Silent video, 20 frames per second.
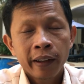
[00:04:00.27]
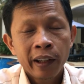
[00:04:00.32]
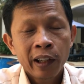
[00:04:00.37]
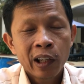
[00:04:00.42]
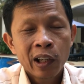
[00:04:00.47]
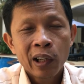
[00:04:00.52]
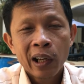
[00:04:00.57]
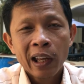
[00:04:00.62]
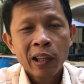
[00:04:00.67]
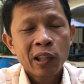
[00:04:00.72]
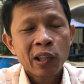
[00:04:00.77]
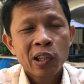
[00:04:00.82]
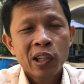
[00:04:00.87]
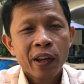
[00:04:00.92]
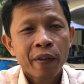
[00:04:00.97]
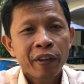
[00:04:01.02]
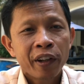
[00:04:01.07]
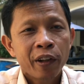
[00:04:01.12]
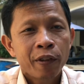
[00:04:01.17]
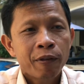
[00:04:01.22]
in the
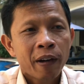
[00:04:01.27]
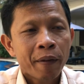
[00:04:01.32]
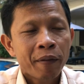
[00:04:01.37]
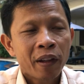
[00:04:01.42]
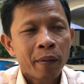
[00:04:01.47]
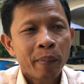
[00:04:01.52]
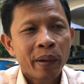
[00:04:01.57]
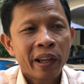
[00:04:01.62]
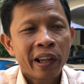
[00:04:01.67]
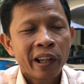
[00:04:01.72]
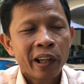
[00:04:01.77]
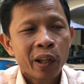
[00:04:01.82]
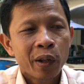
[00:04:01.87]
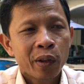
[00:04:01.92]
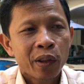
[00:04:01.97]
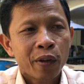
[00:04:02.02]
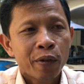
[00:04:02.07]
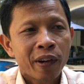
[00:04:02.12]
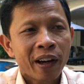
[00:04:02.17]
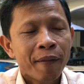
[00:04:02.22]
1975, the beginning
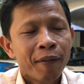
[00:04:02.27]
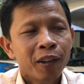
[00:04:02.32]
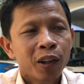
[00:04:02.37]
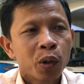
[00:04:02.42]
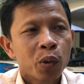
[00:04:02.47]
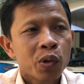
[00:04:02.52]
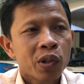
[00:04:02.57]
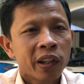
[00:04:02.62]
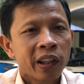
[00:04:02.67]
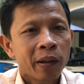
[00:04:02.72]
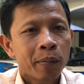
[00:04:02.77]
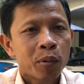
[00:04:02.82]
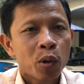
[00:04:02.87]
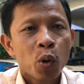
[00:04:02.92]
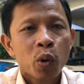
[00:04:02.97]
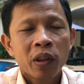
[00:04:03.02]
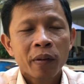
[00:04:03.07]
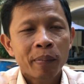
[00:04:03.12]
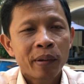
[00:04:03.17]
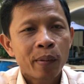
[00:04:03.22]
of the revolution, they
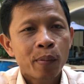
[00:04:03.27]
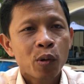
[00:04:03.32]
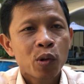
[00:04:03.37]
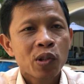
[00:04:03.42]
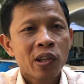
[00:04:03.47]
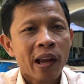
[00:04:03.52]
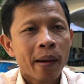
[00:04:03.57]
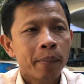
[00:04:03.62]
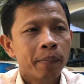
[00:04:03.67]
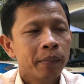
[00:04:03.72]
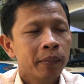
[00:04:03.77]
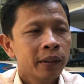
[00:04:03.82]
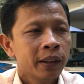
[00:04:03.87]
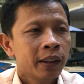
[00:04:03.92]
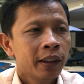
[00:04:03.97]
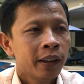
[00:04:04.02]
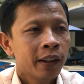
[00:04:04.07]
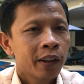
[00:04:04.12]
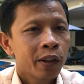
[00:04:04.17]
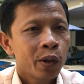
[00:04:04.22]
broke the peoples up.
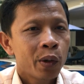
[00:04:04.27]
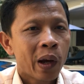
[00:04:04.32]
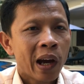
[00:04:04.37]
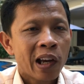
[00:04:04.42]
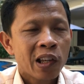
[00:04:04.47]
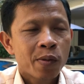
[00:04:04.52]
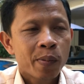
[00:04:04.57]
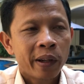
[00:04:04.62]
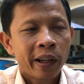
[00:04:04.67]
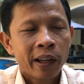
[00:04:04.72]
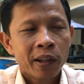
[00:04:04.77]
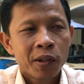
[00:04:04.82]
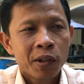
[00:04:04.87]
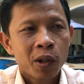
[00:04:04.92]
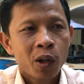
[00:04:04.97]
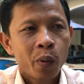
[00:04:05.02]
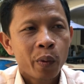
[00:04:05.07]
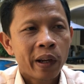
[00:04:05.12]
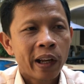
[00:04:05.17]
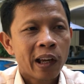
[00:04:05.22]
You know, husband has
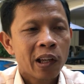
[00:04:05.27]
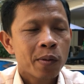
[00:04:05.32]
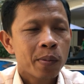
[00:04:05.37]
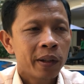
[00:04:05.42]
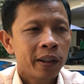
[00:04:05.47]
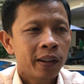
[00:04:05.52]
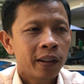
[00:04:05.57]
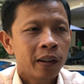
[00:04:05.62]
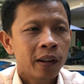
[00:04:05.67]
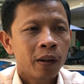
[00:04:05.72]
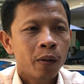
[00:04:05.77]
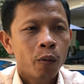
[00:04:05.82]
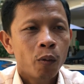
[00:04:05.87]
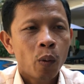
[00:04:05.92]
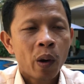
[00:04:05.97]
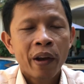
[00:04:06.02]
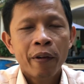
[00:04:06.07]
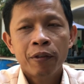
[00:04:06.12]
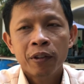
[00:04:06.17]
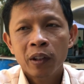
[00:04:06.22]
to go with the husband, the
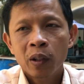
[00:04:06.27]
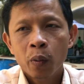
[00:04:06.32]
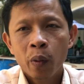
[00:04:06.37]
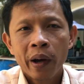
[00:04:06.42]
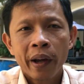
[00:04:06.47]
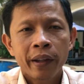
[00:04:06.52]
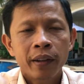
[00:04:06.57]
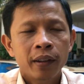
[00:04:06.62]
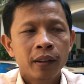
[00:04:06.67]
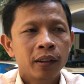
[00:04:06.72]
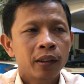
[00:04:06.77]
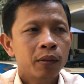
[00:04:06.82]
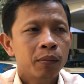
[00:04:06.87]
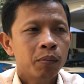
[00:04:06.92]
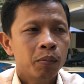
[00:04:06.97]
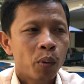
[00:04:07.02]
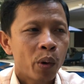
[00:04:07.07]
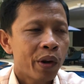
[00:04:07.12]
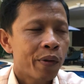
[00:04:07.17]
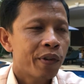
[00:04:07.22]
wife with the wife, the
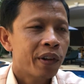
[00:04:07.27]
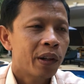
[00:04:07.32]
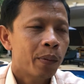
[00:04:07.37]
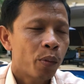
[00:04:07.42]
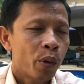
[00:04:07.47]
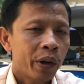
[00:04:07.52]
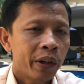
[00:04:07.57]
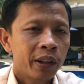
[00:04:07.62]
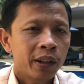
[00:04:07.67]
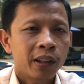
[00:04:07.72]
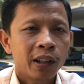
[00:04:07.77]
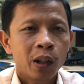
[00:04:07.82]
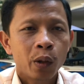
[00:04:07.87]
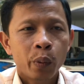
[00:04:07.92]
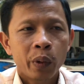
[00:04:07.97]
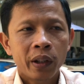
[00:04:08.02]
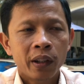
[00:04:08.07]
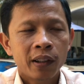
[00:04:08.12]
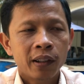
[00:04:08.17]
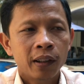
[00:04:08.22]
boy with the boy, the girl
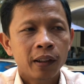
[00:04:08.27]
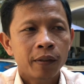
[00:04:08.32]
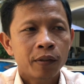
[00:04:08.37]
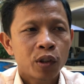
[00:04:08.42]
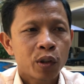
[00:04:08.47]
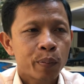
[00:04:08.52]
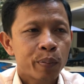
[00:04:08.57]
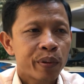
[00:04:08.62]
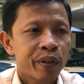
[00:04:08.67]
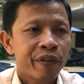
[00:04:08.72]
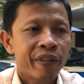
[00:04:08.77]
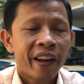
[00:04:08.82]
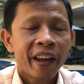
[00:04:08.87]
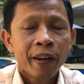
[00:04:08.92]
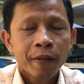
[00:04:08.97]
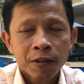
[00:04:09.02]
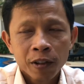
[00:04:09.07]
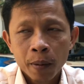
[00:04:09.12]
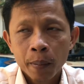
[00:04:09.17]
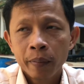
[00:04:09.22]
with the girl, to
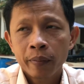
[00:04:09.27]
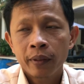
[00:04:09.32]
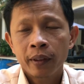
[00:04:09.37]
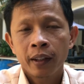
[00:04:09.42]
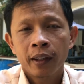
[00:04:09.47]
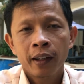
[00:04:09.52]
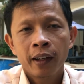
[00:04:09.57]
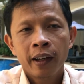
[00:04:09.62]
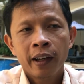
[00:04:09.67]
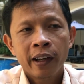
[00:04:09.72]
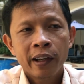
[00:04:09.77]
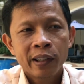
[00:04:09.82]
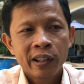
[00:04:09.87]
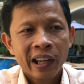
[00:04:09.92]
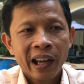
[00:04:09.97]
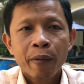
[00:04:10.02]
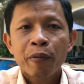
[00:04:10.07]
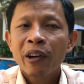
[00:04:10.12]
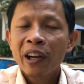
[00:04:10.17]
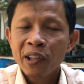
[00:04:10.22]
prevent from
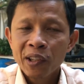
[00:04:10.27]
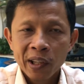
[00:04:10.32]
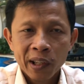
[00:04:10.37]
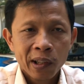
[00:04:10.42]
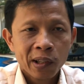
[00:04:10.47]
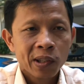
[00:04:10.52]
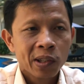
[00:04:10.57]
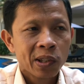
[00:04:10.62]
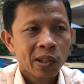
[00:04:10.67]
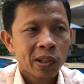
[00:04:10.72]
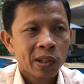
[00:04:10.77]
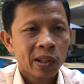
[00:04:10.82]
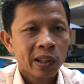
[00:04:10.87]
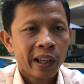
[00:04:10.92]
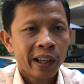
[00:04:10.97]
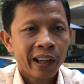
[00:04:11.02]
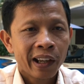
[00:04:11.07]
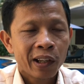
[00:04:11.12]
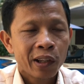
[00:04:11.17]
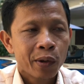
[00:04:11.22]
the uprisings
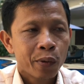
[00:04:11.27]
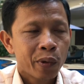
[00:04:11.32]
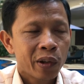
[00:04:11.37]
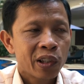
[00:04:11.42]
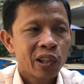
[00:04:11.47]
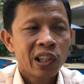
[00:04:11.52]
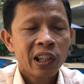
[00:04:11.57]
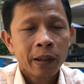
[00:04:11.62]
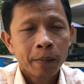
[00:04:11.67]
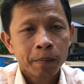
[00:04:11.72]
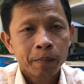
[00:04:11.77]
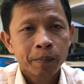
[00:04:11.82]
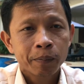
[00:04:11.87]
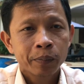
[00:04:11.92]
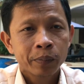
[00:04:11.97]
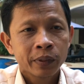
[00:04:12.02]
against the regime.